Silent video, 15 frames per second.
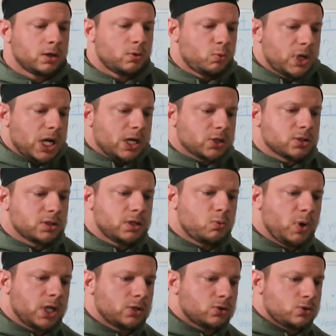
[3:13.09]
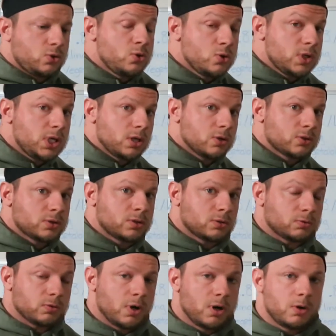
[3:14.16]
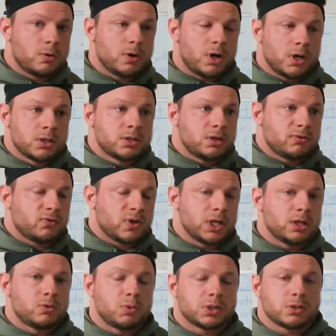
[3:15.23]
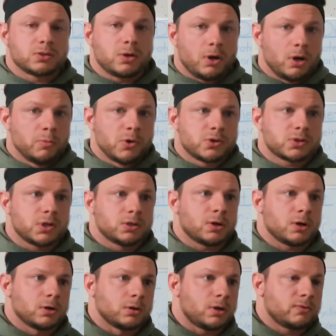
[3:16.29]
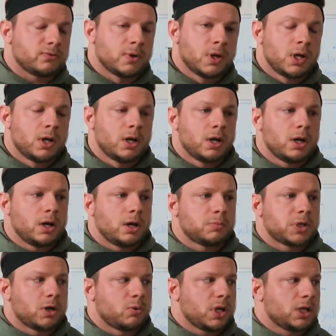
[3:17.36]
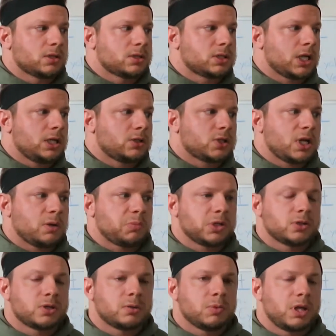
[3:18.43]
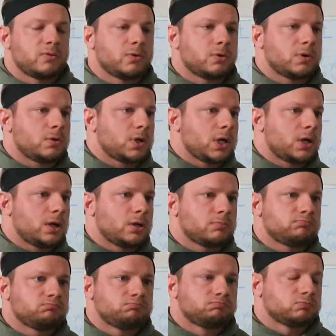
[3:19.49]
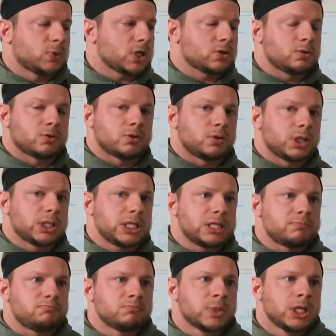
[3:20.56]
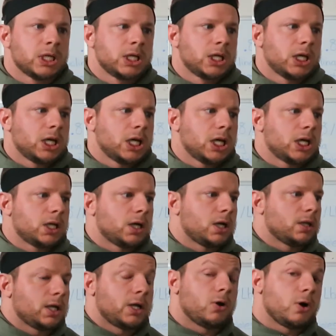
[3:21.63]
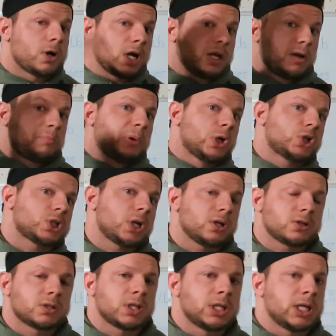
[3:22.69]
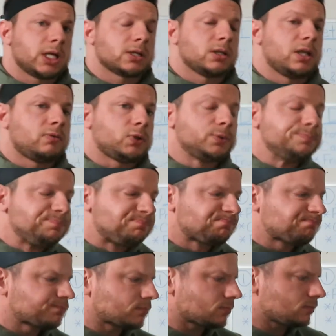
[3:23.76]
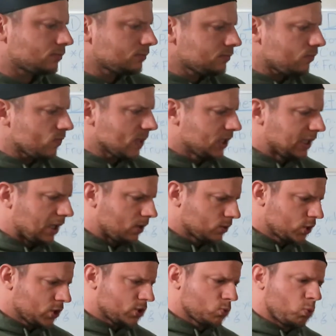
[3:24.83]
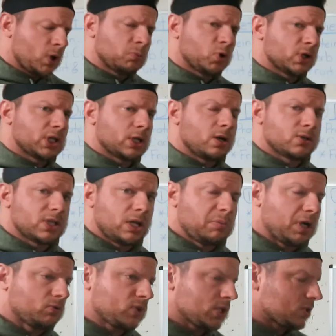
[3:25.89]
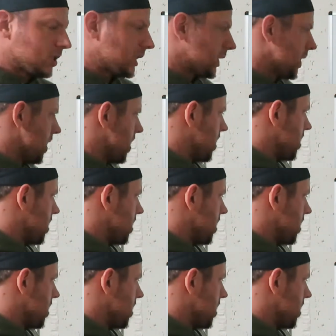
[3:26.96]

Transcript: We actually went 2 years in a row undefeated, which is almost unheard of. We had state championship level wrestlers on the team, and they all kind of pushed us to the next level. Now, just one more thing I'll say about wrestling.